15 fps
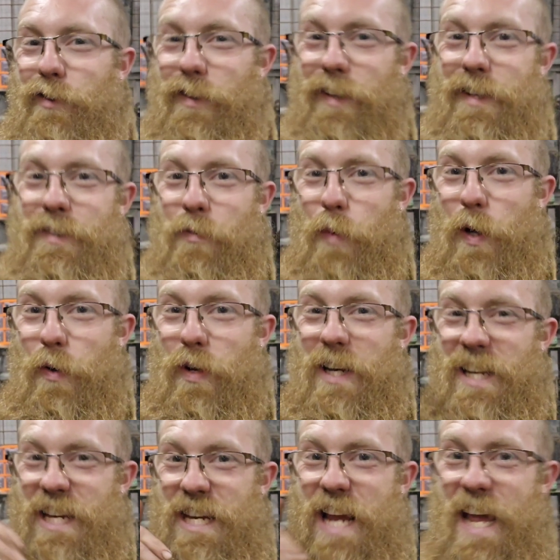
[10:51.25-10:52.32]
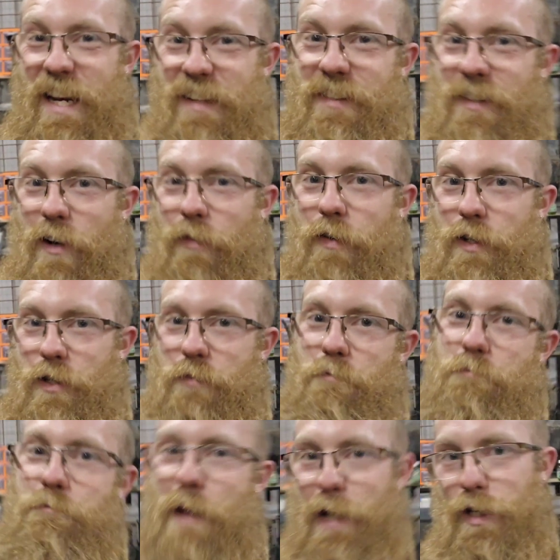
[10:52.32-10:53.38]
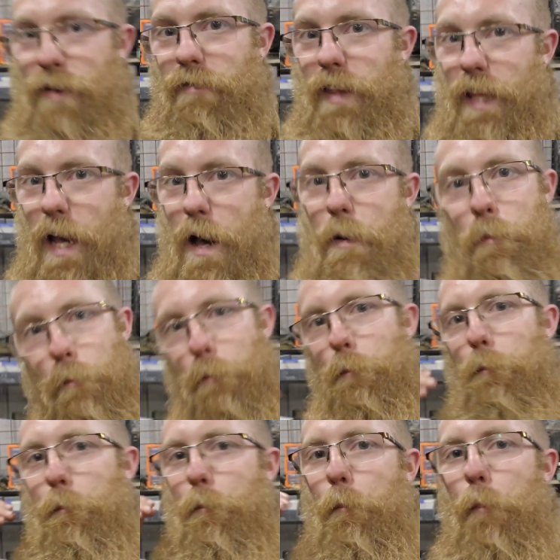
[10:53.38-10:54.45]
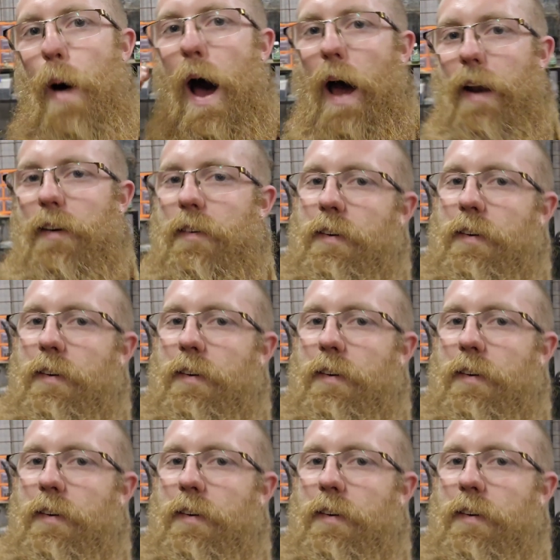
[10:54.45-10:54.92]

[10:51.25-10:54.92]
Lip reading: At least the wheel didn't yeet itself and just munch everything up. But